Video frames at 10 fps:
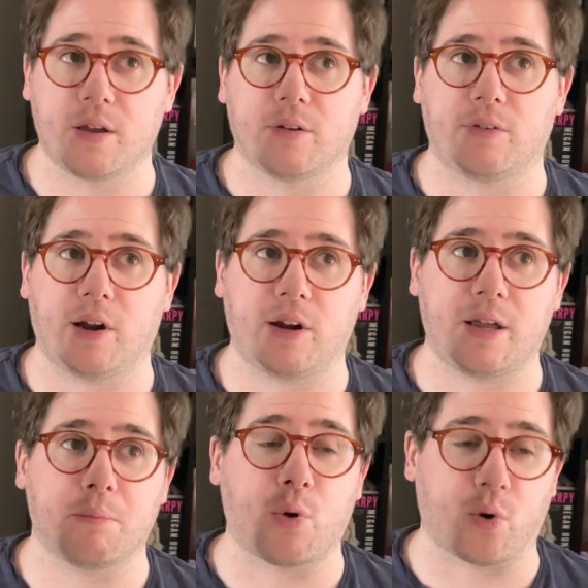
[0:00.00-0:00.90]
Very
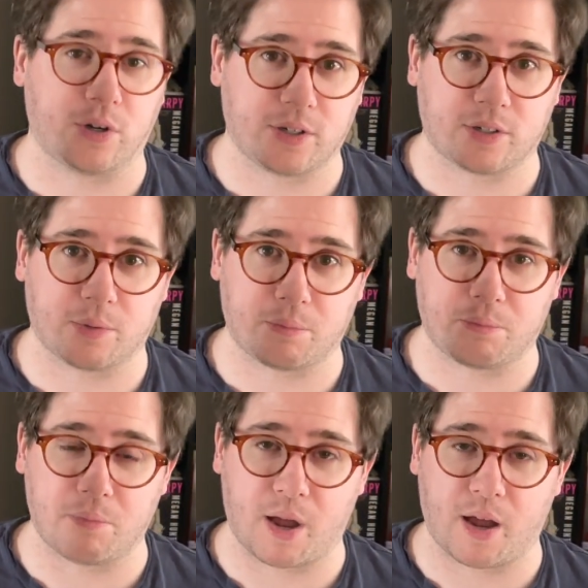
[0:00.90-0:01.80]
important
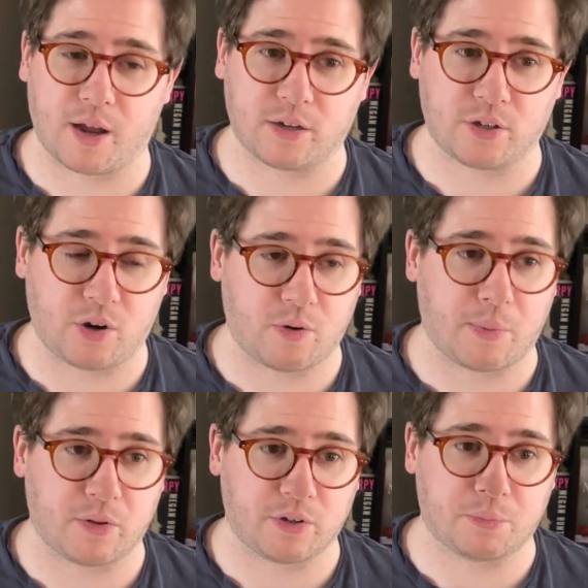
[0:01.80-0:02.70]
to know
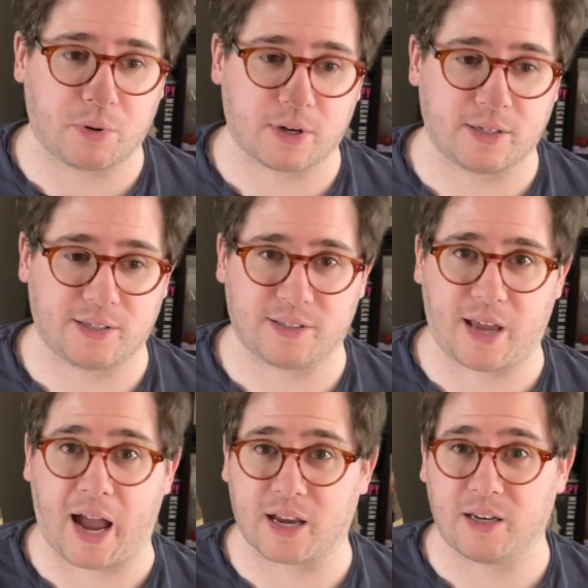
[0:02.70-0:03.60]
about this book is its
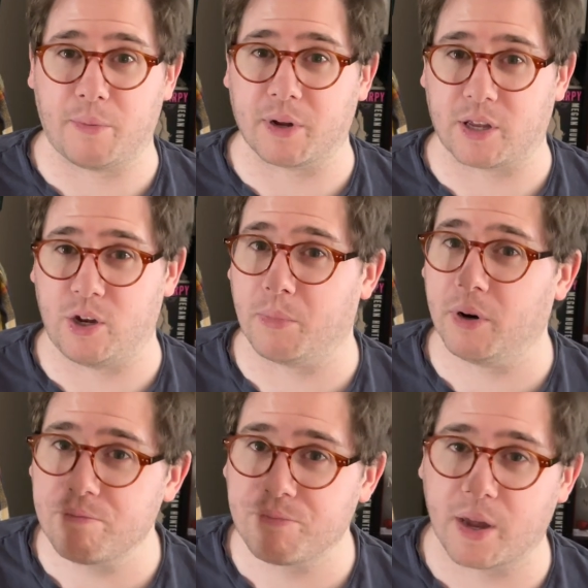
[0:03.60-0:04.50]
academic
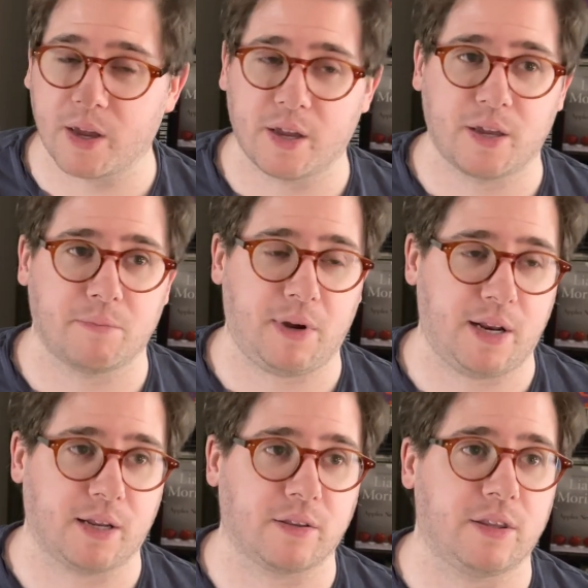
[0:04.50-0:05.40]
humor,
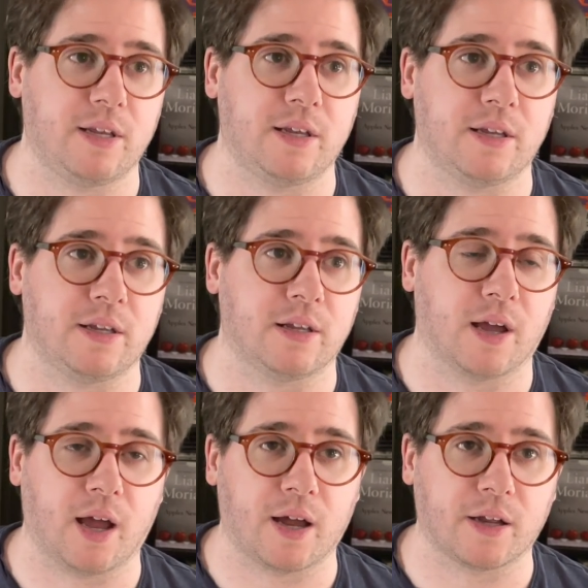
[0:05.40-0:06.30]
meaning the
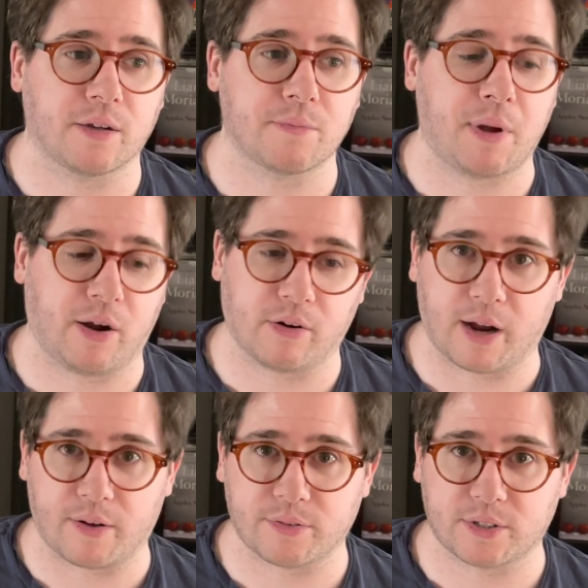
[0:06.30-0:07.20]

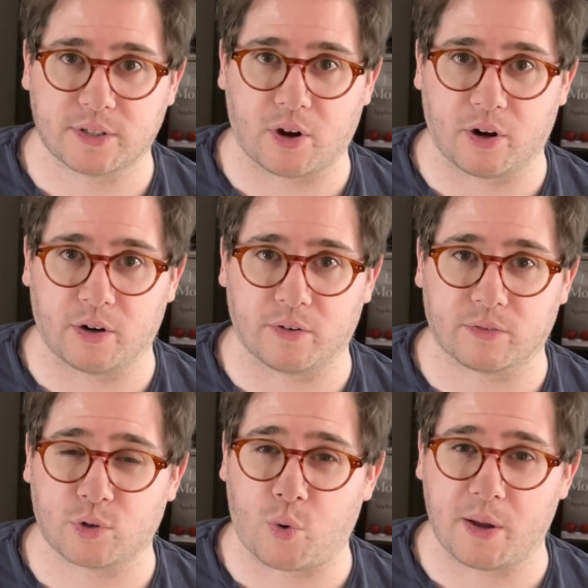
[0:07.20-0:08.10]
paragraphs are
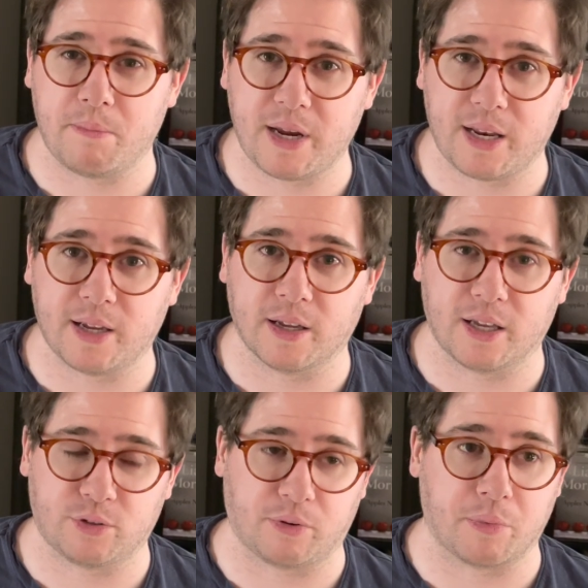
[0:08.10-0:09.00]
quite meaty.
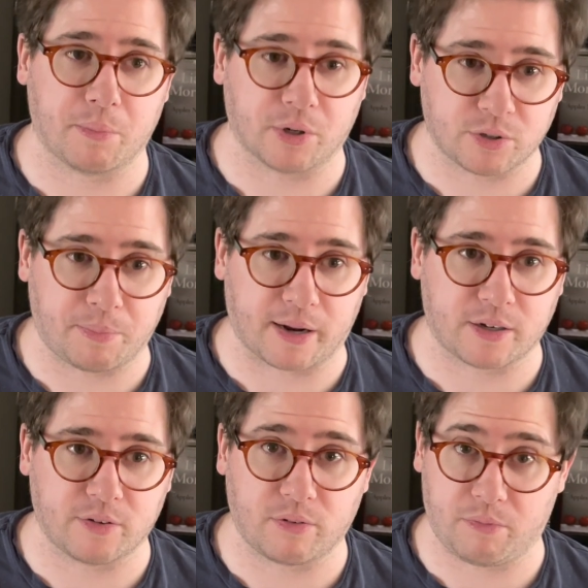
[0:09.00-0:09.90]
It's from the
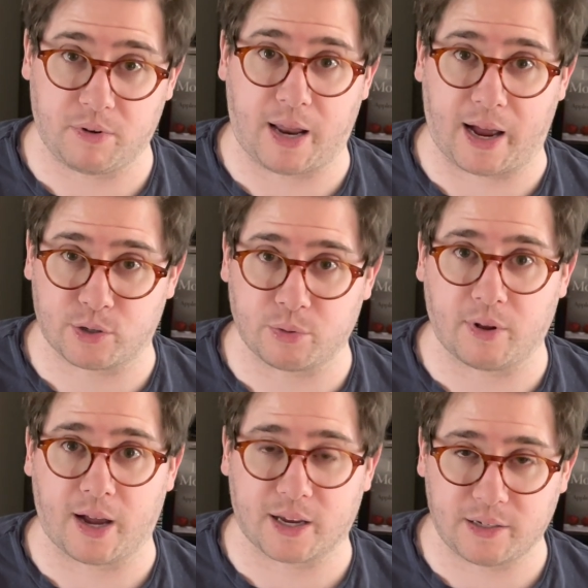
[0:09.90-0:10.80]
perspective of an actual
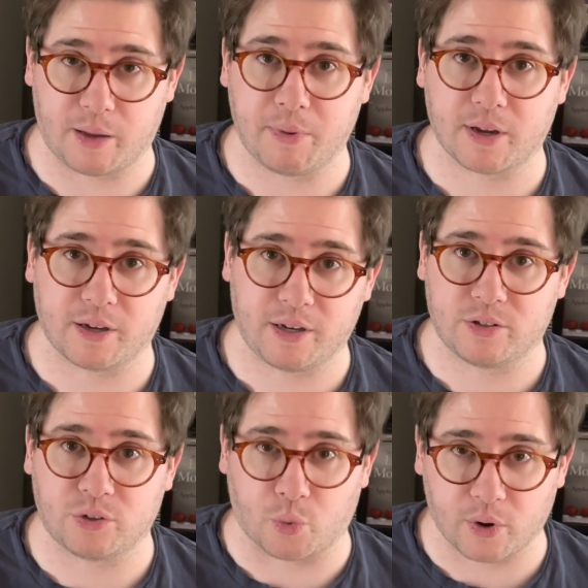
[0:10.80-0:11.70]
academic, a
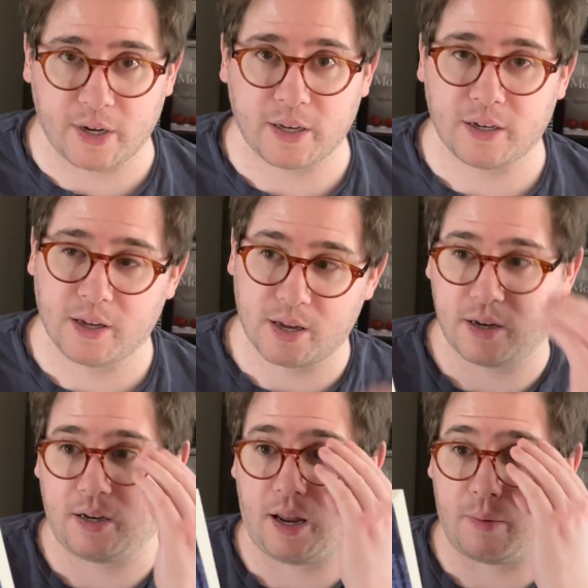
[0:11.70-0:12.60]
historian
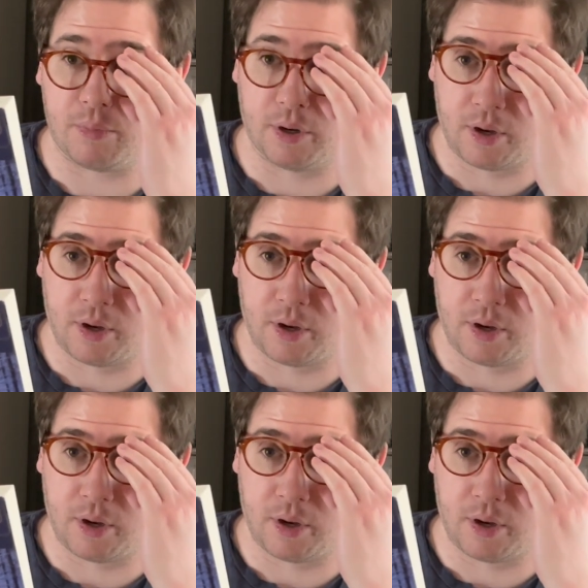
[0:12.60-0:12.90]
named,